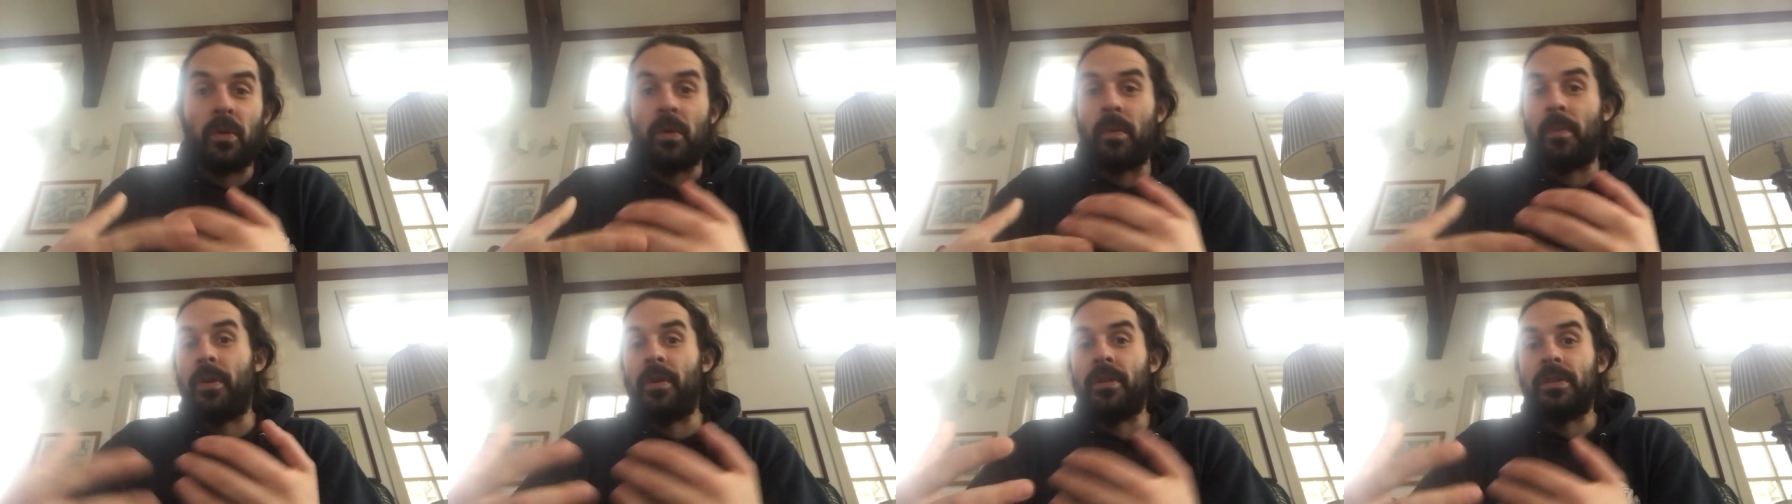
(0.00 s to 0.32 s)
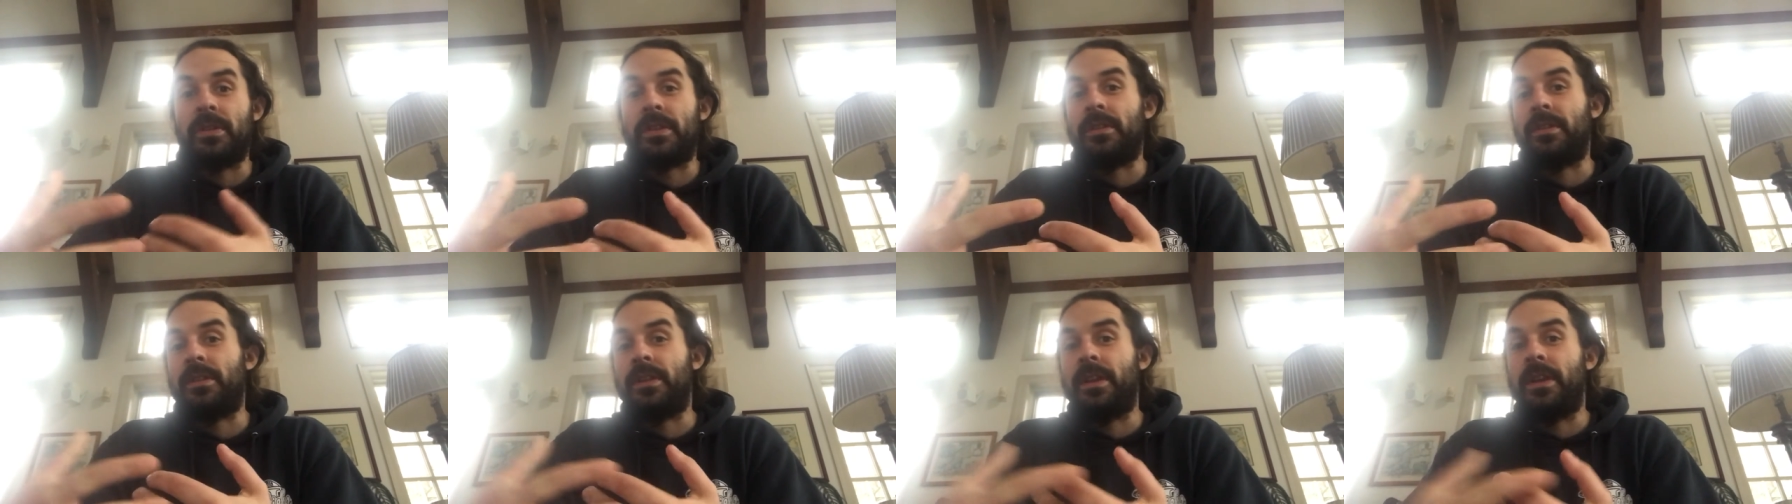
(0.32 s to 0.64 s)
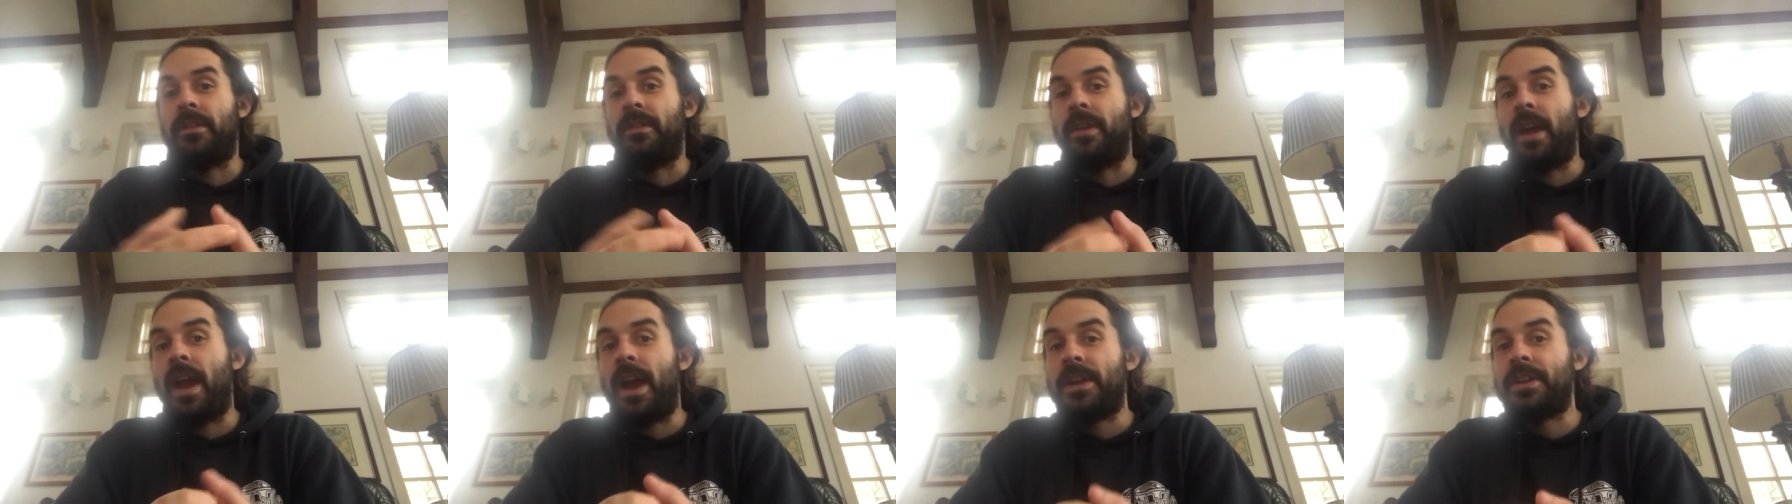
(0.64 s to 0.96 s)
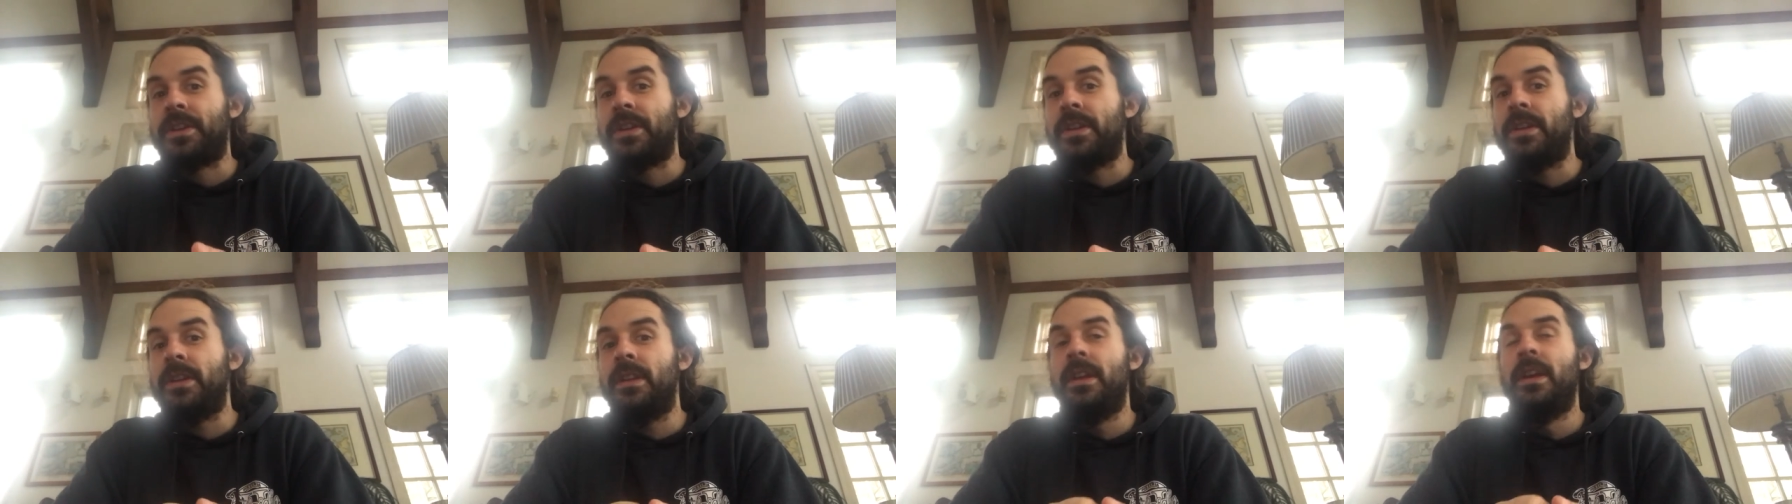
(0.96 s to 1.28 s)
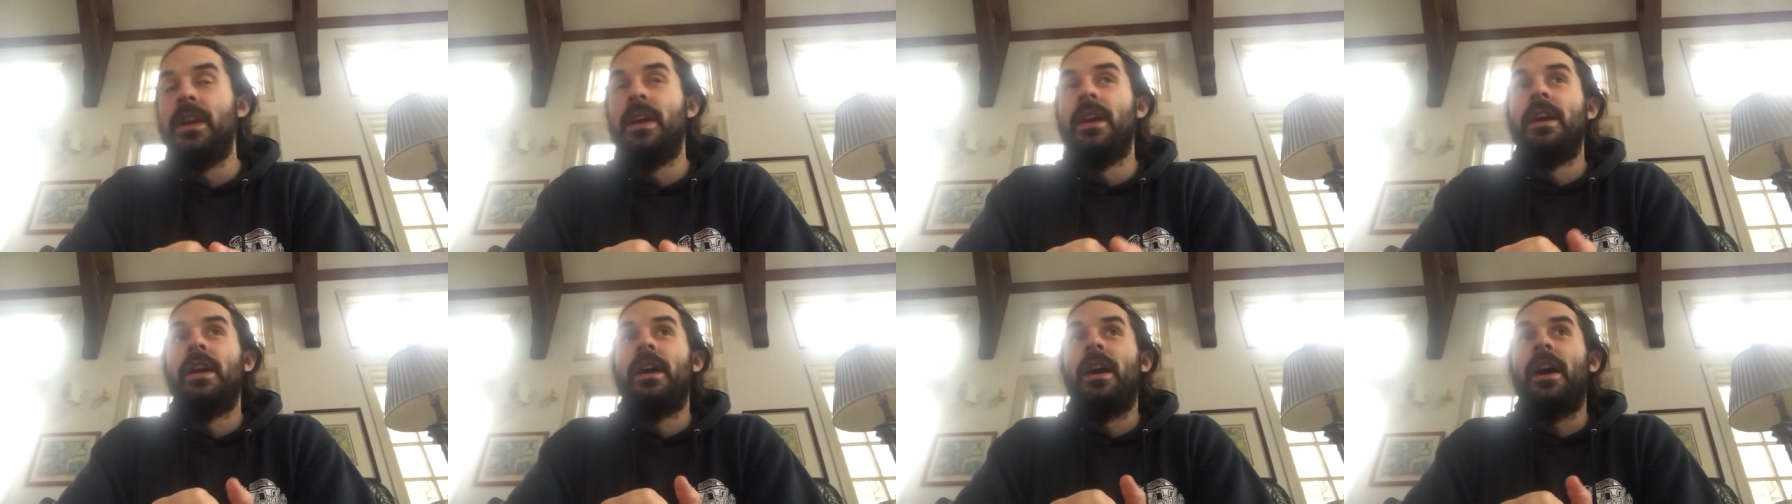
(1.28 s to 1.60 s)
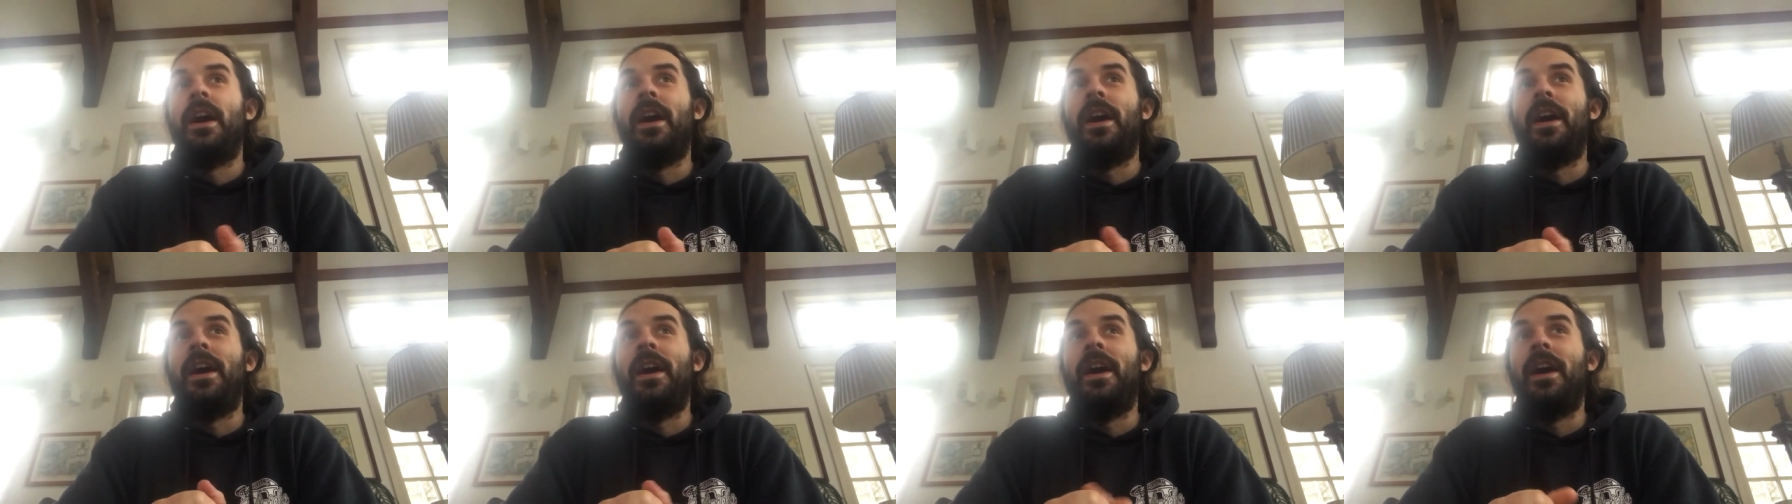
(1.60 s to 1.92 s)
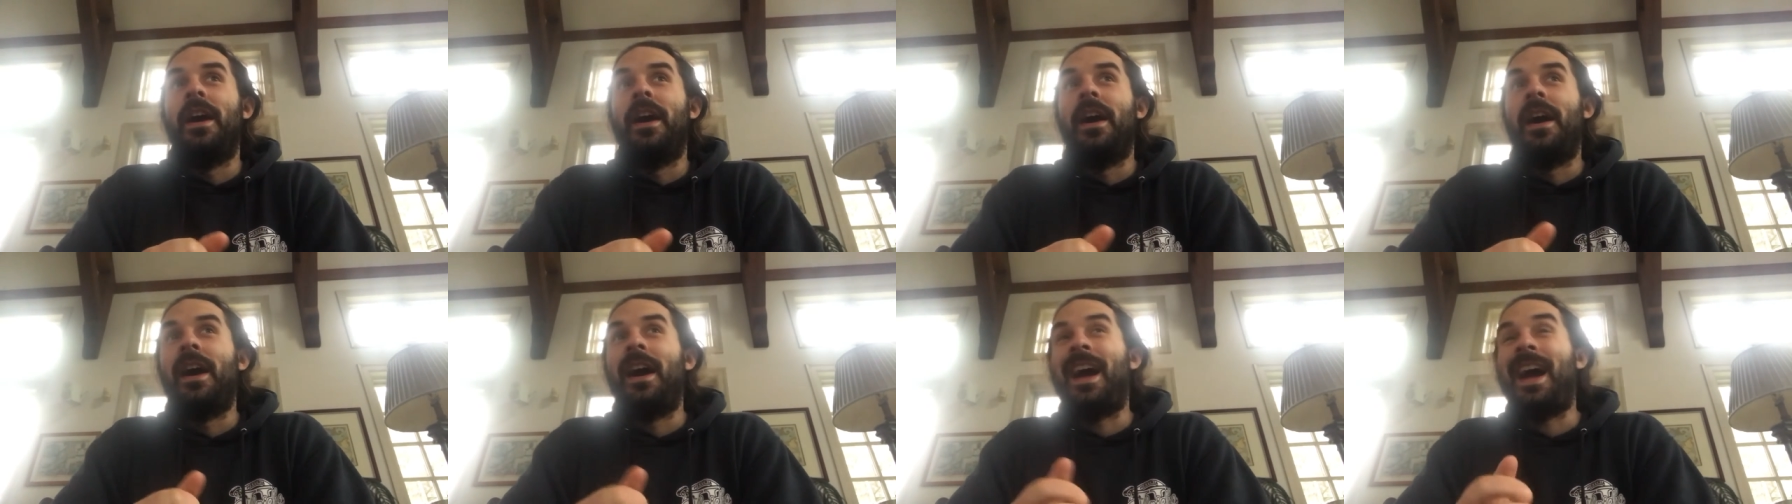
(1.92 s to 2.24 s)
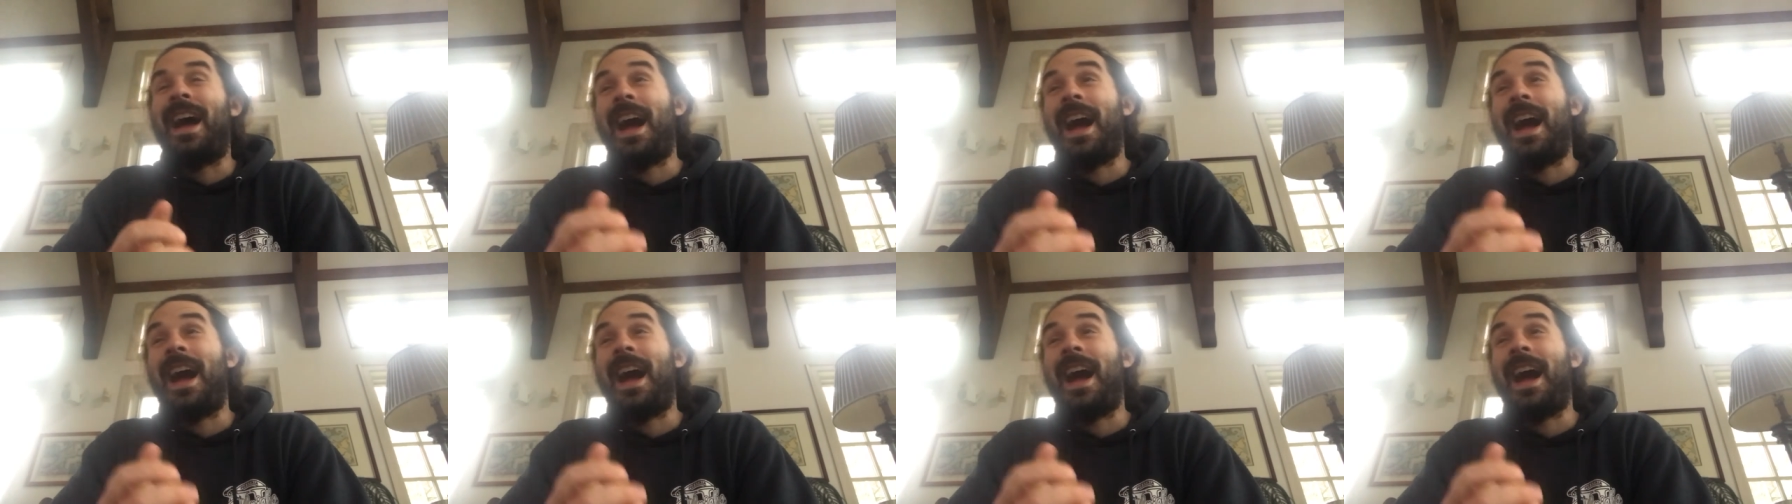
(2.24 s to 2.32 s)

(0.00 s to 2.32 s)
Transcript: or personal interaction, uh,